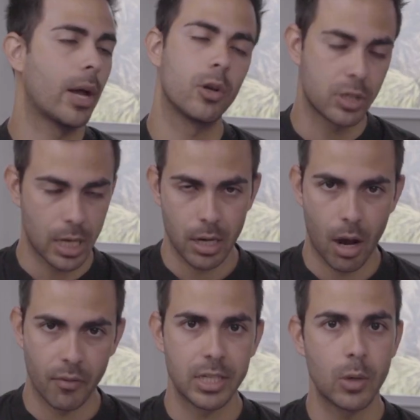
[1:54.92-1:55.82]
I understand,
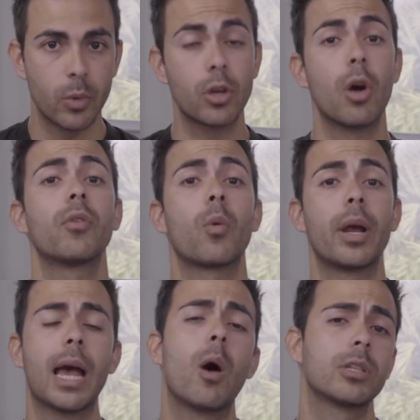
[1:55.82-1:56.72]
obviously, with COVID
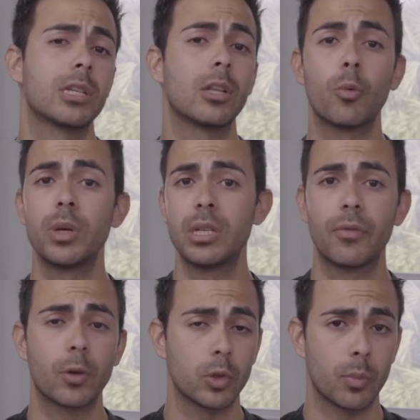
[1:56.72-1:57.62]
right now, it's a little bit
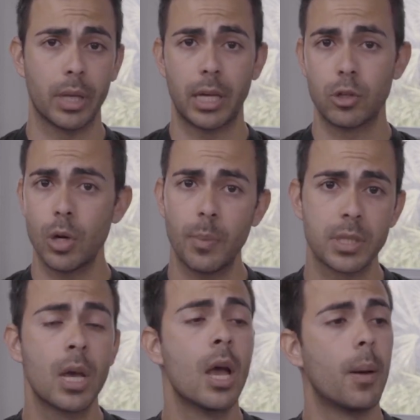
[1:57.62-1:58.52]
difficult to plan
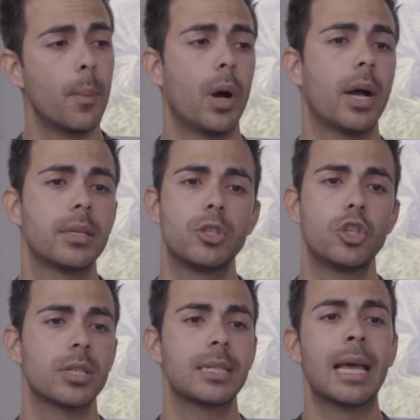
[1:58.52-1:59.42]
trips, but
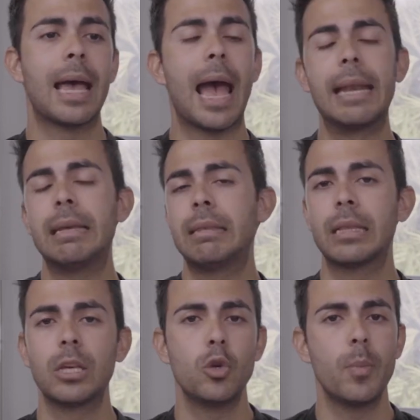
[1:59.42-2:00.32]
just anything
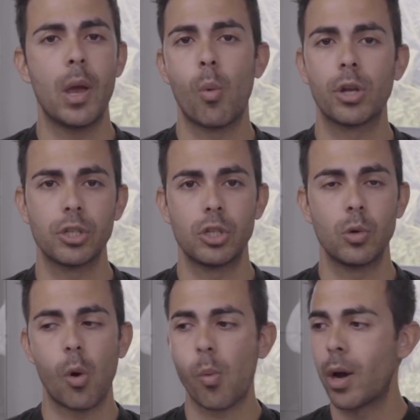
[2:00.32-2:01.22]
that you may want to
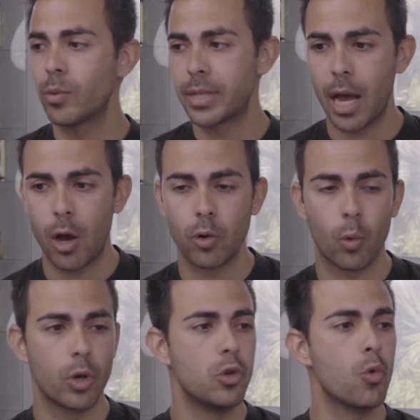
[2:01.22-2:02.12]
do around town,
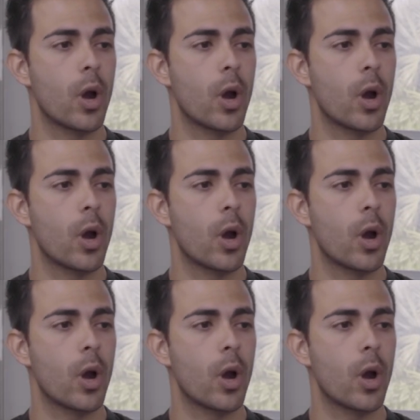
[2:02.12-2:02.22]
or a new